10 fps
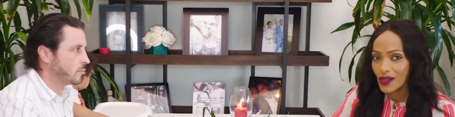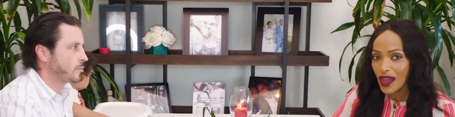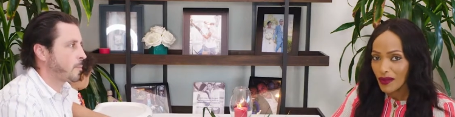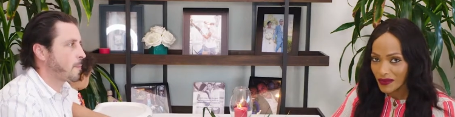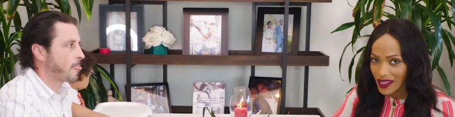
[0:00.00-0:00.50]

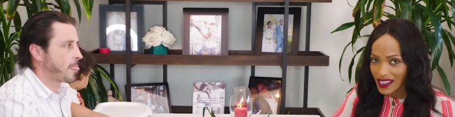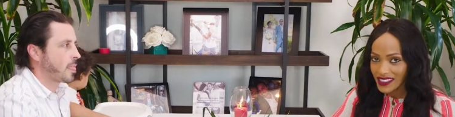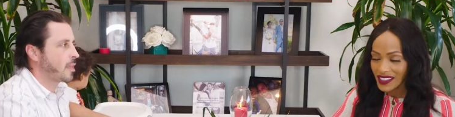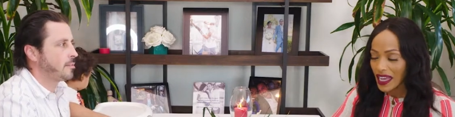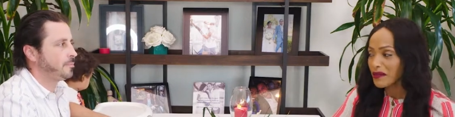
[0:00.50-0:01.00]
Speaker 1: So up
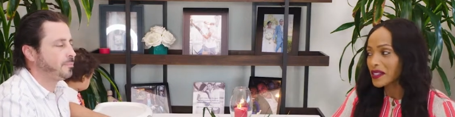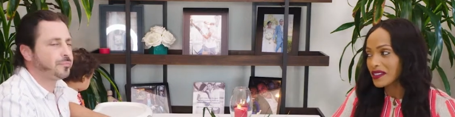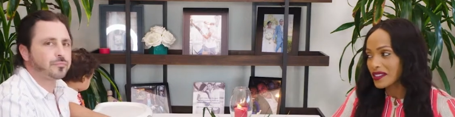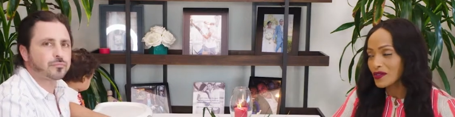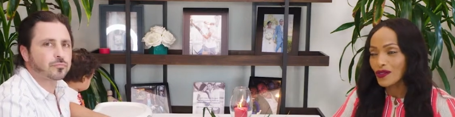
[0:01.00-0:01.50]
next, I'm
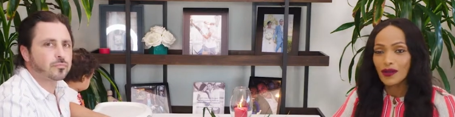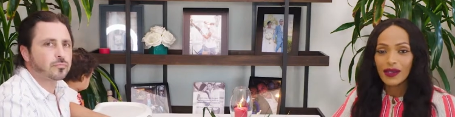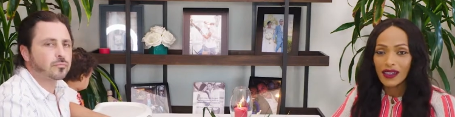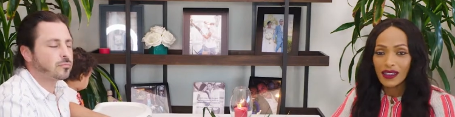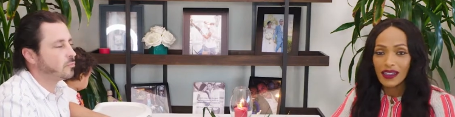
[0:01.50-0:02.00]
gonna teach
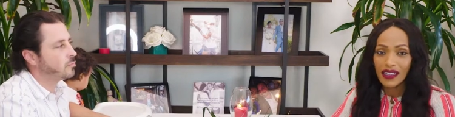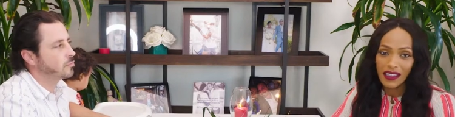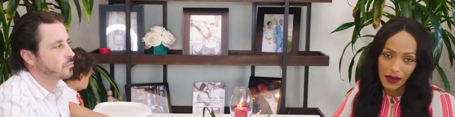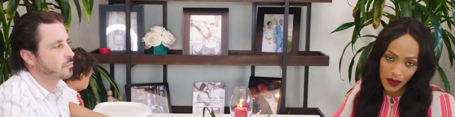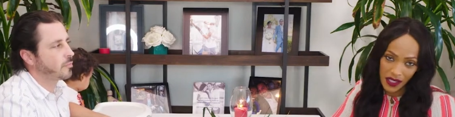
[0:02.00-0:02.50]
Robel
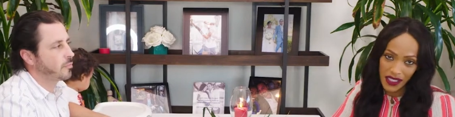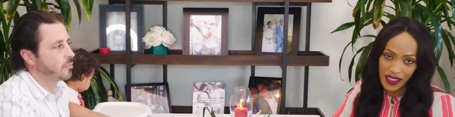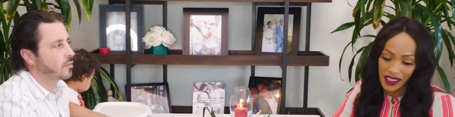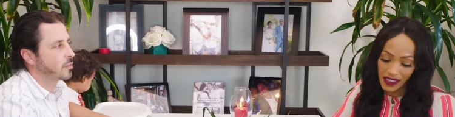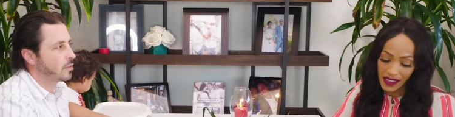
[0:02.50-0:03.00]
a couple
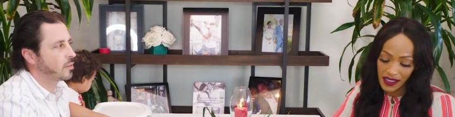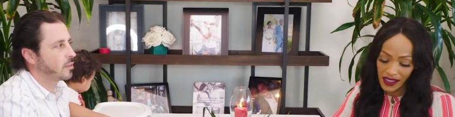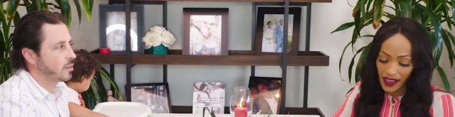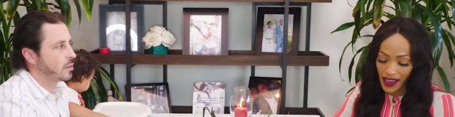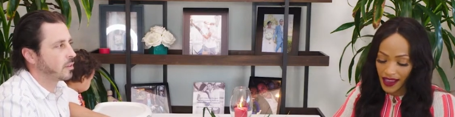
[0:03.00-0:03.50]

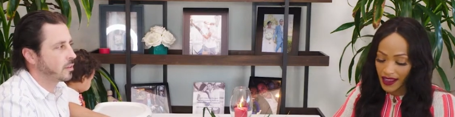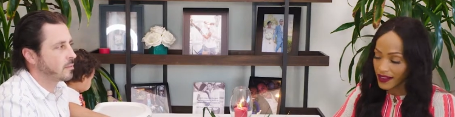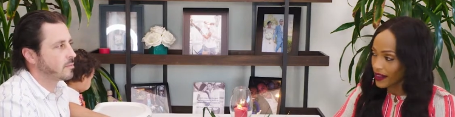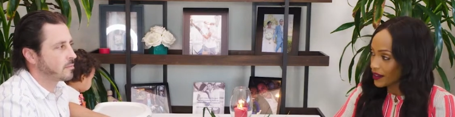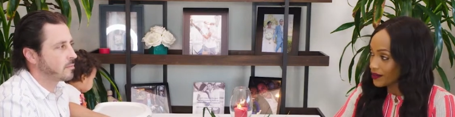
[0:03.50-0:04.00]
sentences.
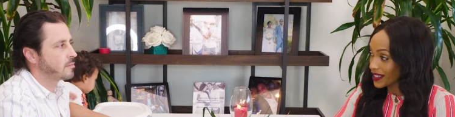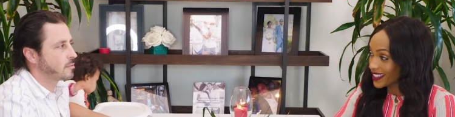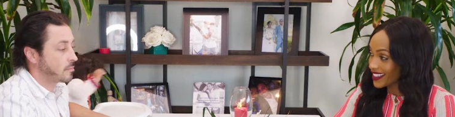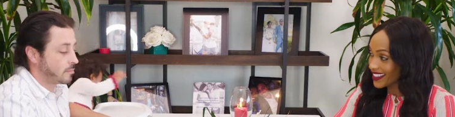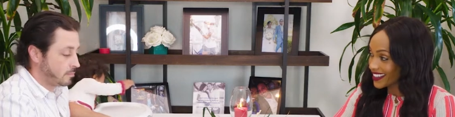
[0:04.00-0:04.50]
And are you
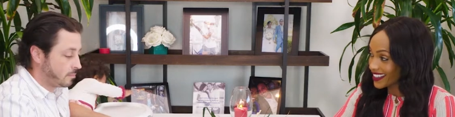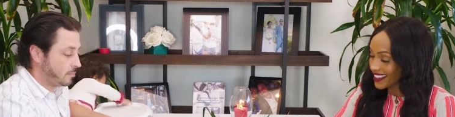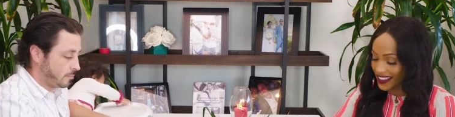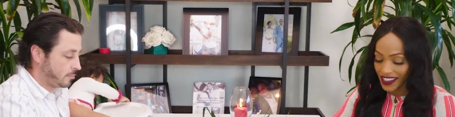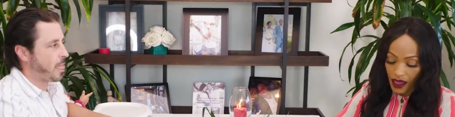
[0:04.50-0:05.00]
ready? Mm
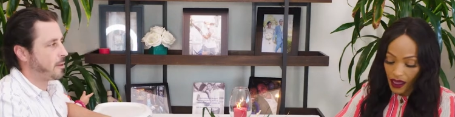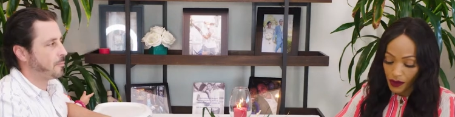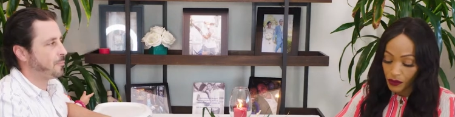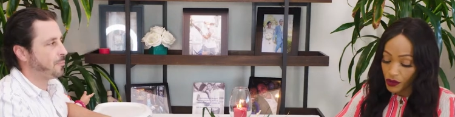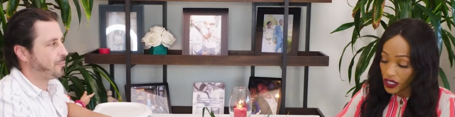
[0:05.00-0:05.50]
-hmm.
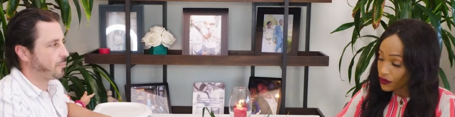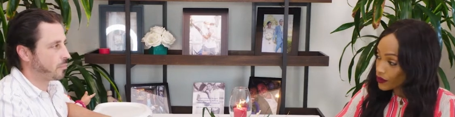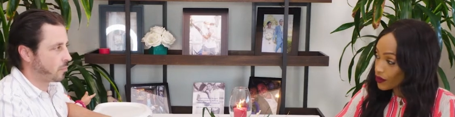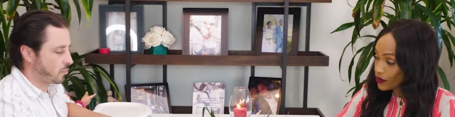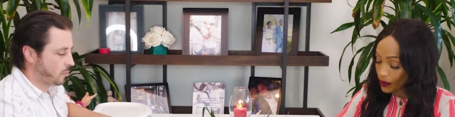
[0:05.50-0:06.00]
I am
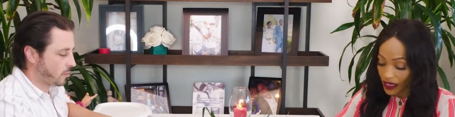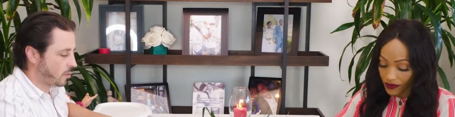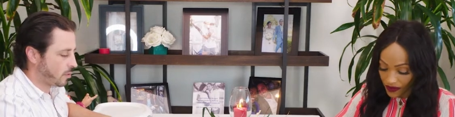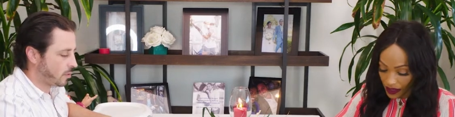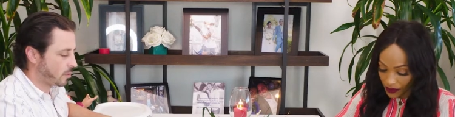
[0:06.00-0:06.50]
grateful for
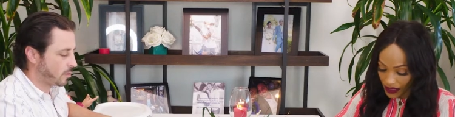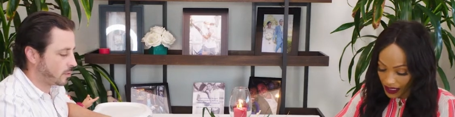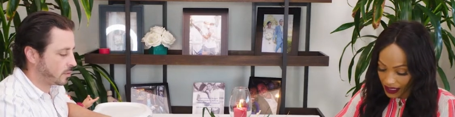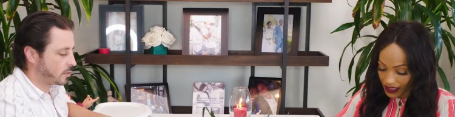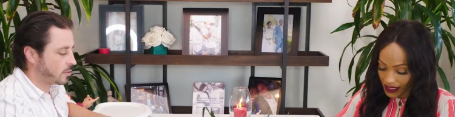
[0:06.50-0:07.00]
my
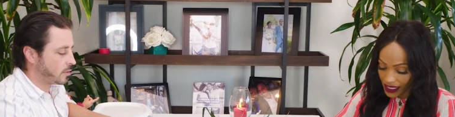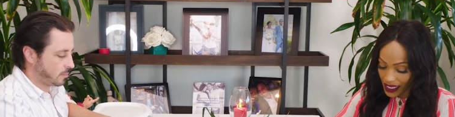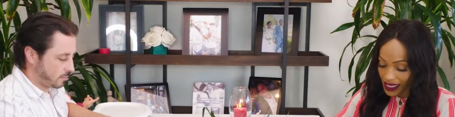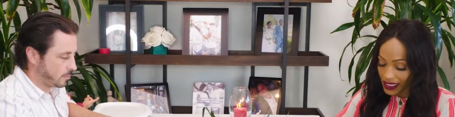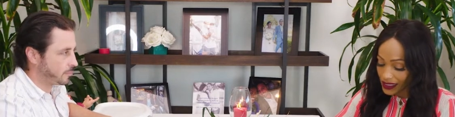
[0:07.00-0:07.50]
family.
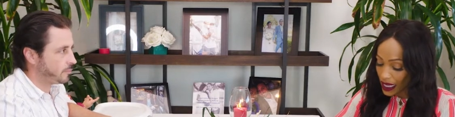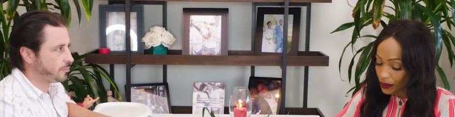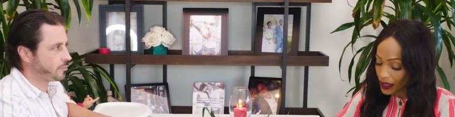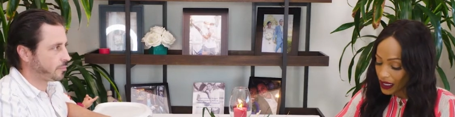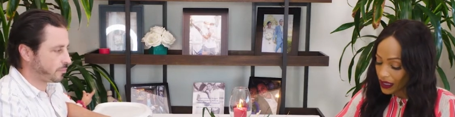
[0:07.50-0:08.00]

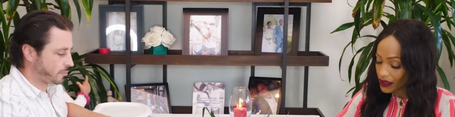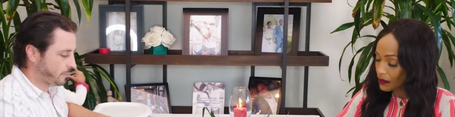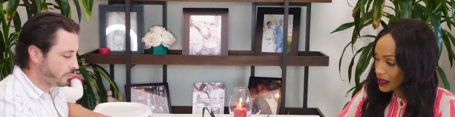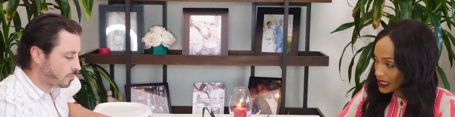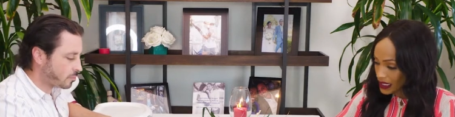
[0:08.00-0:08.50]
Exabiher
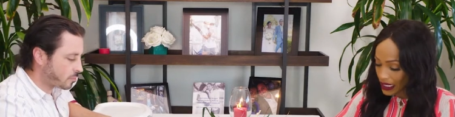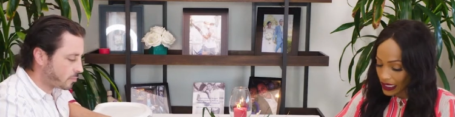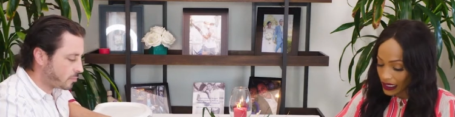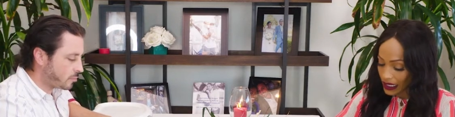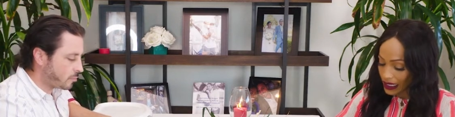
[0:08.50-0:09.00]

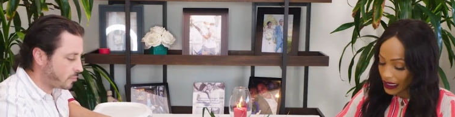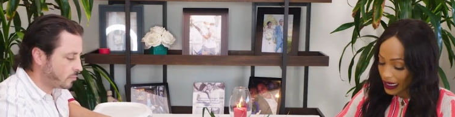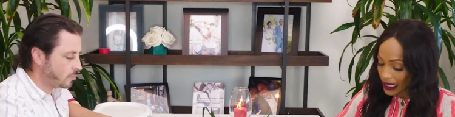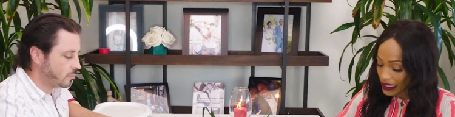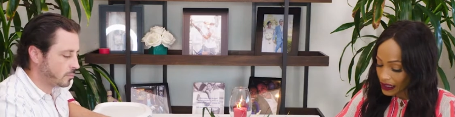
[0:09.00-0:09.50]
yemezgen
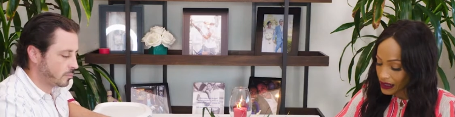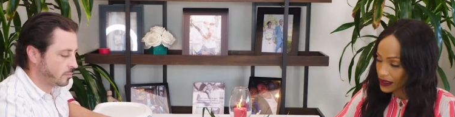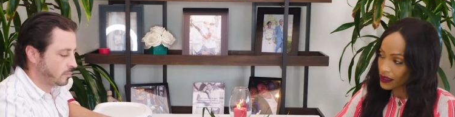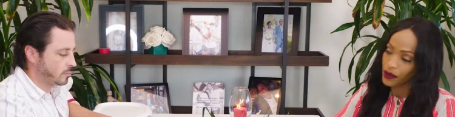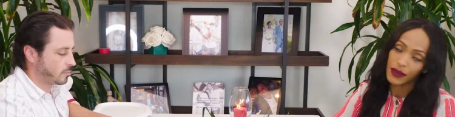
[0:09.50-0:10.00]
nai
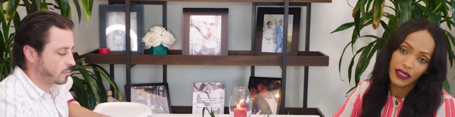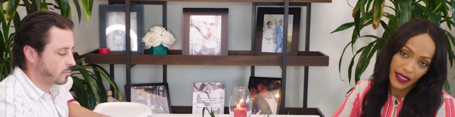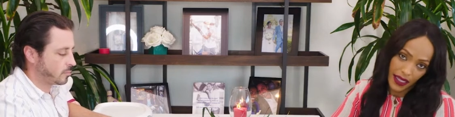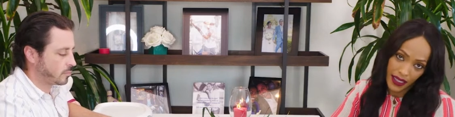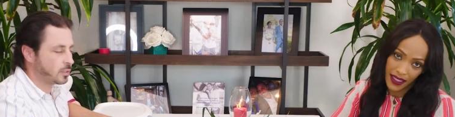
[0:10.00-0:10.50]

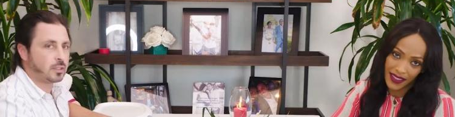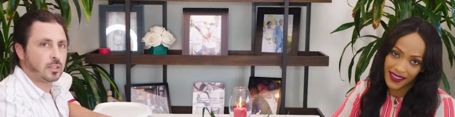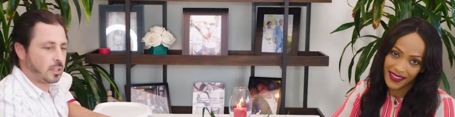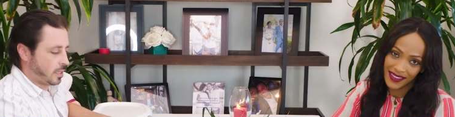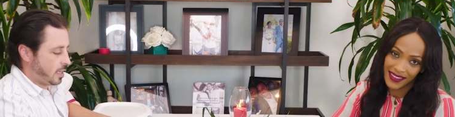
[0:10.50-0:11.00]
sidrabete.
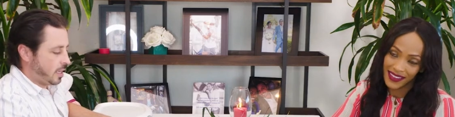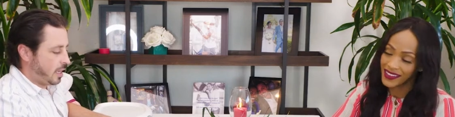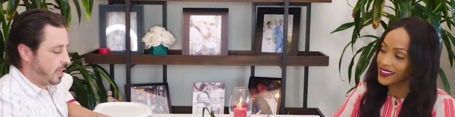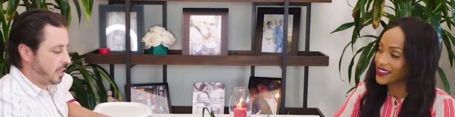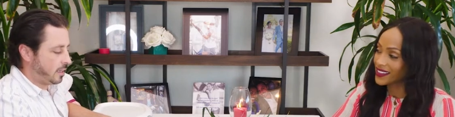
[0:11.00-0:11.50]

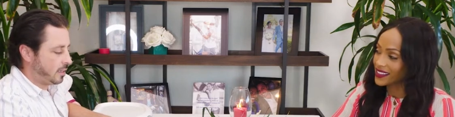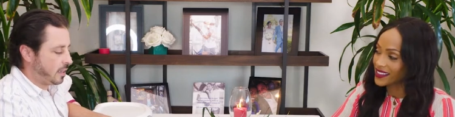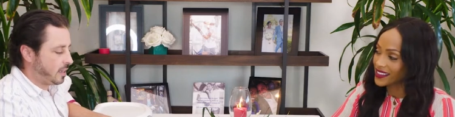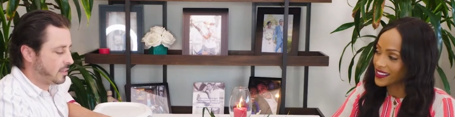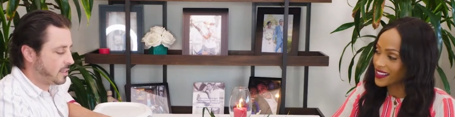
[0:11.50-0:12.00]

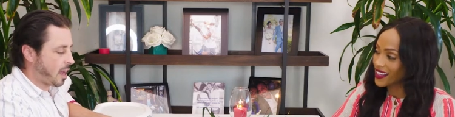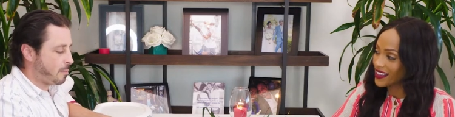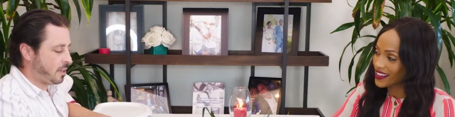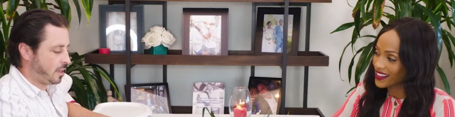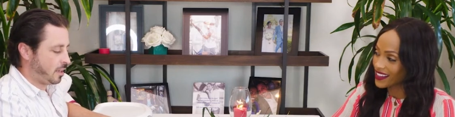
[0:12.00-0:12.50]

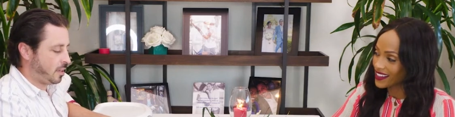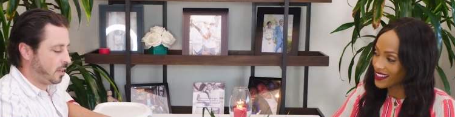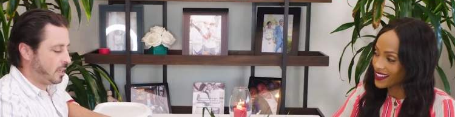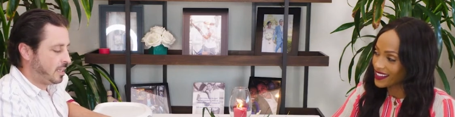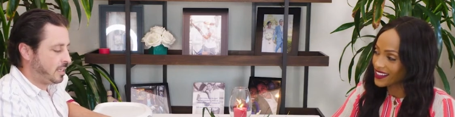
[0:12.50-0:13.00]

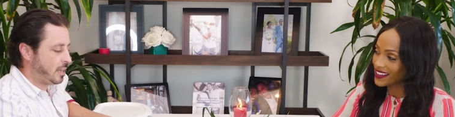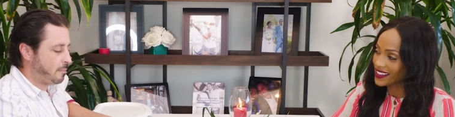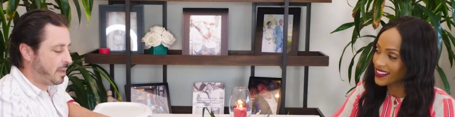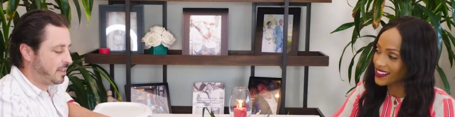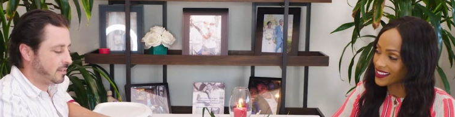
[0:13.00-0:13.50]
Speaker 2: Exabiher
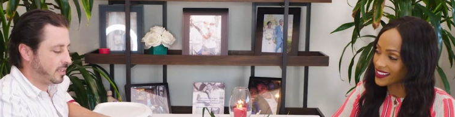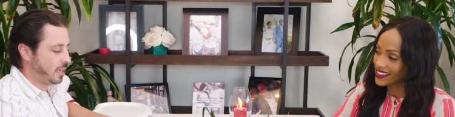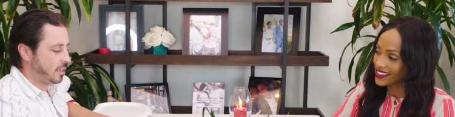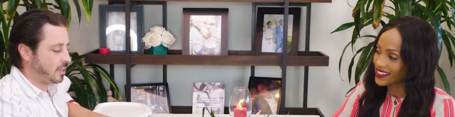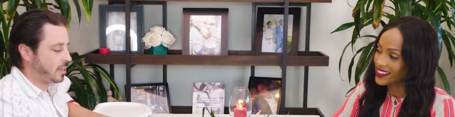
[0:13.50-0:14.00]

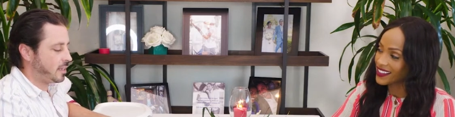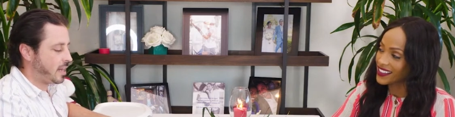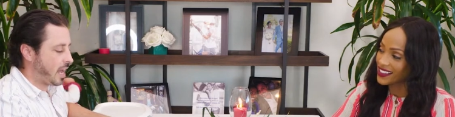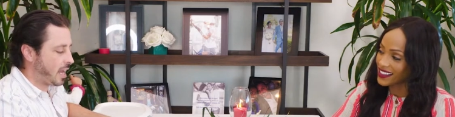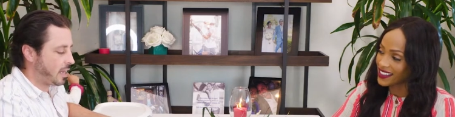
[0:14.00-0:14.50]
yemezgen
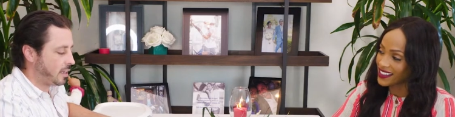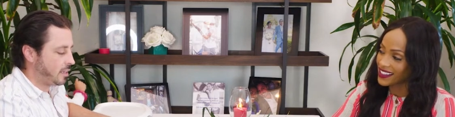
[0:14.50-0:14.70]
nai